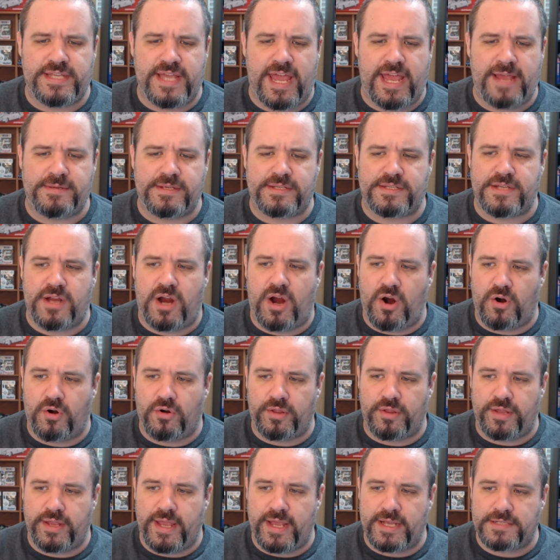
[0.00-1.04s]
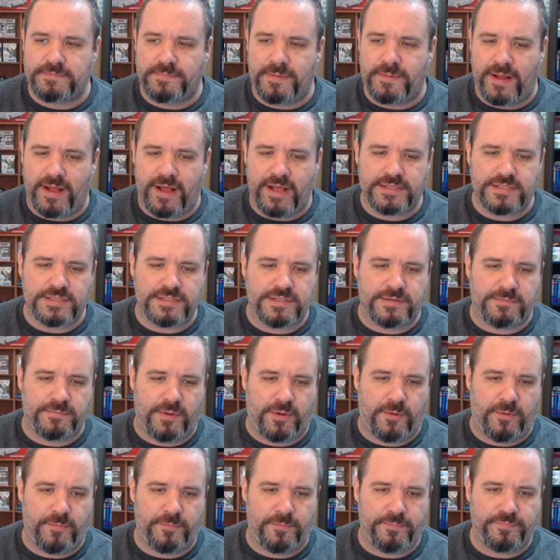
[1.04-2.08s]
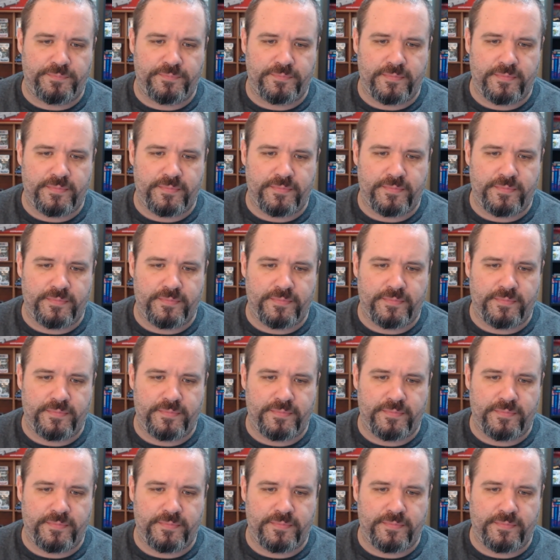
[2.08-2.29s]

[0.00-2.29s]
games as early as possible.